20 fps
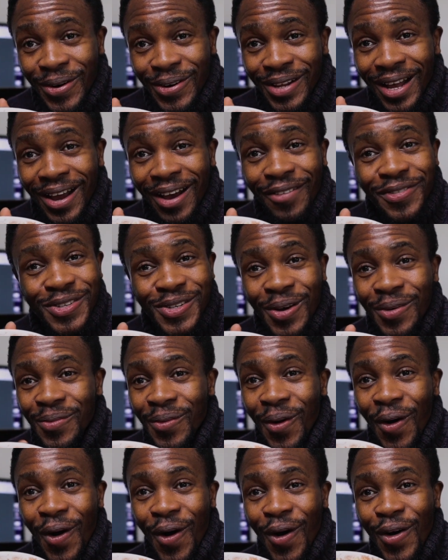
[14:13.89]
I have some
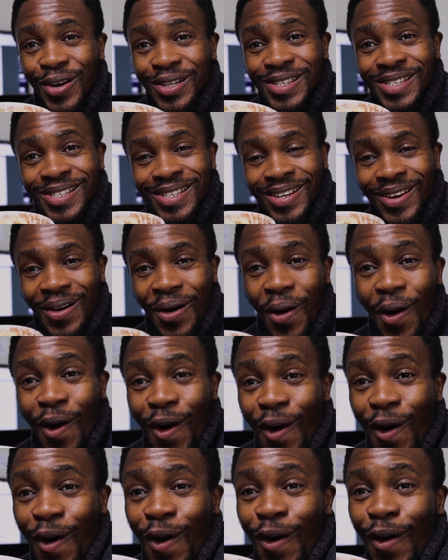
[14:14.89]
oats.
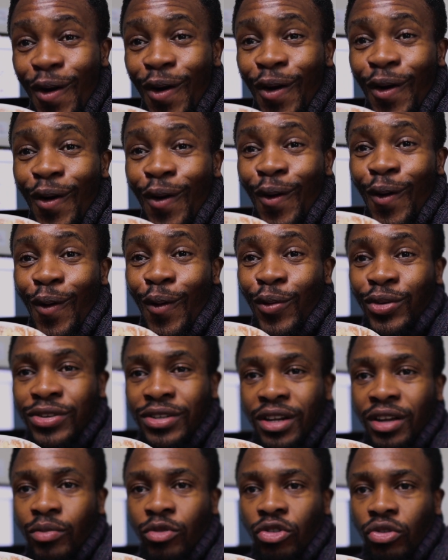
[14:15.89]
Oats.
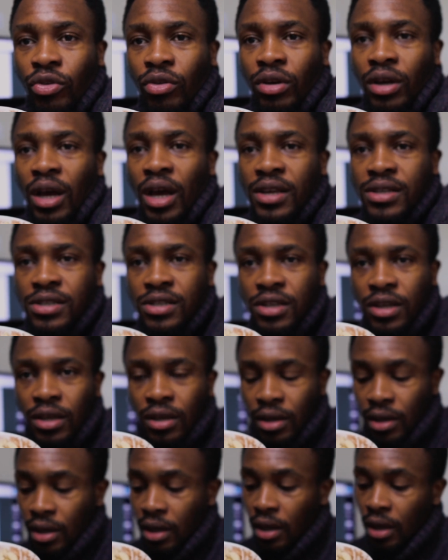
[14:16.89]
Let me show you guys. See,
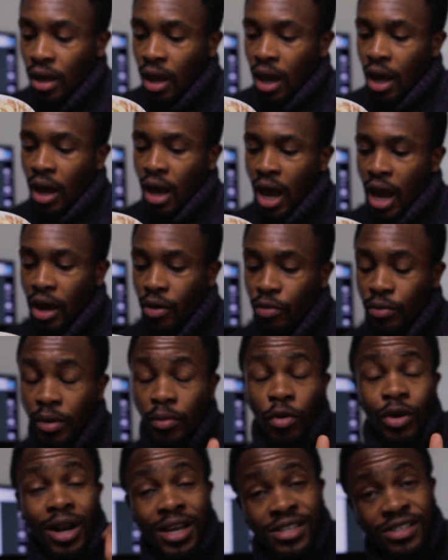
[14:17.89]
I
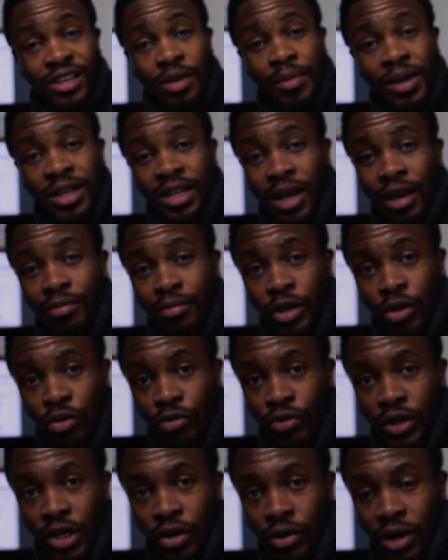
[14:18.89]
remember last time I made a
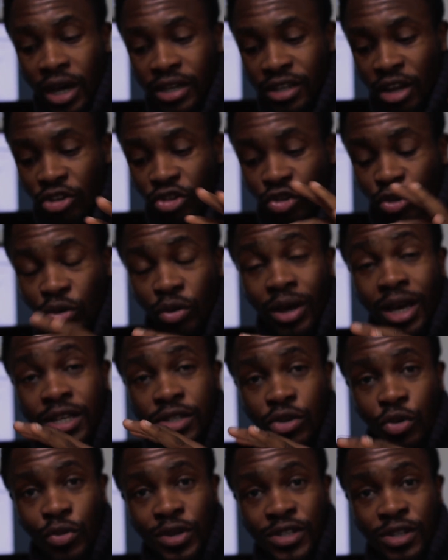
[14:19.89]
video, guys. I show you guys
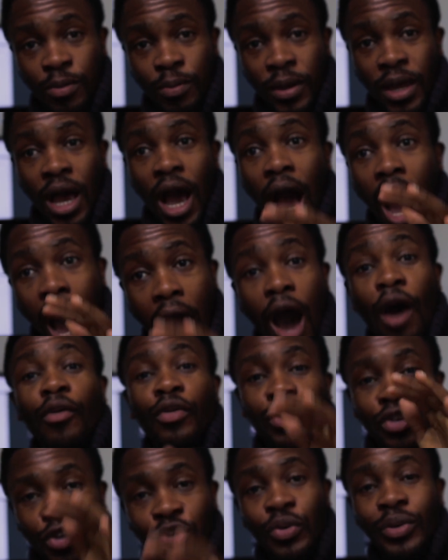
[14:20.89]
the recipe, how
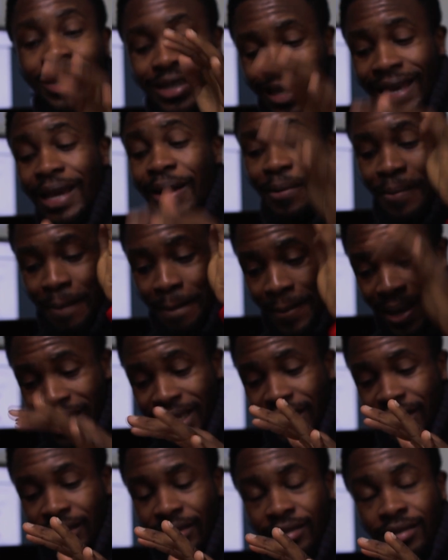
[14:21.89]
you can
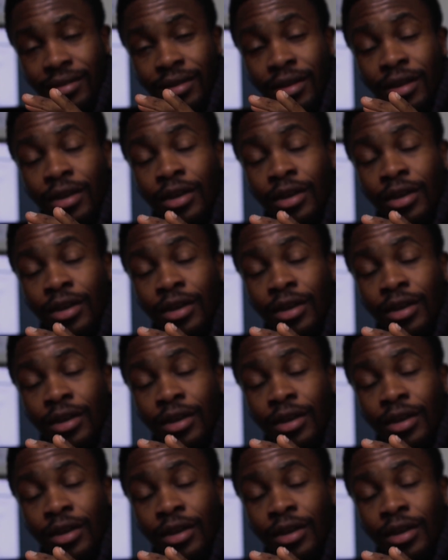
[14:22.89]
make it.